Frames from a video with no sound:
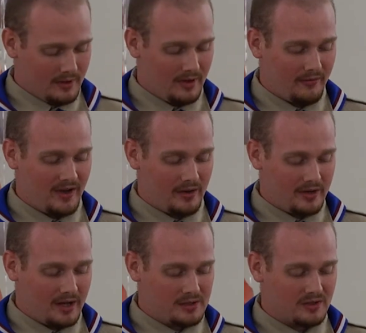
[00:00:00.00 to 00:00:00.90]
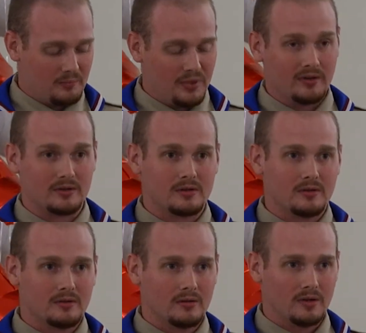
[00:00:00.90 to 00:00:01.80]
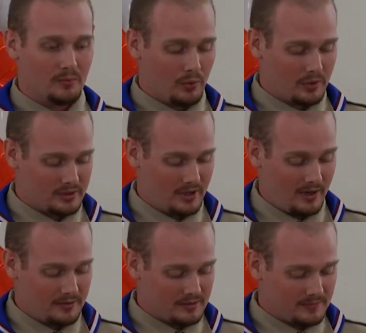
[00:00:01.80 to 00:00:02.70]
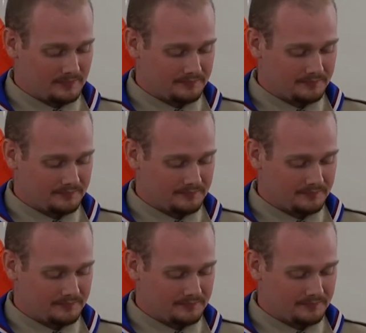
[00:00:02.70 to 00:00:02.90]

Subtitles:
a foundation built in the Boy Scouts.